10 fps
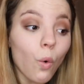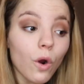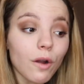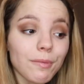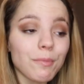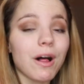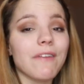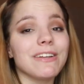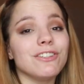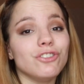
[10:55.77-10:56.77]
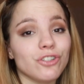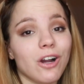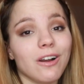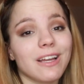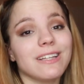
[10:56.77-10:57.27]
or people having
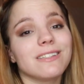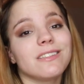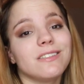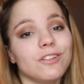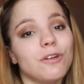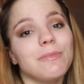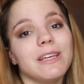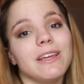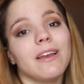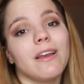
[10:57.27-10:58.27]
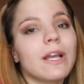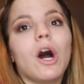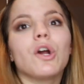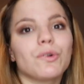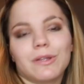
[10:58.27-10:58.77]
junk and it's still being like
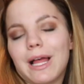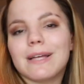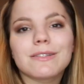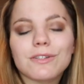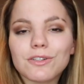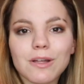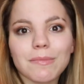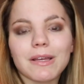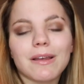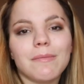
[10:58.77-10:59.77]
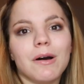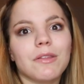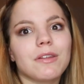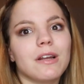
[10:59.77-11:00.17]
100 less or something a month,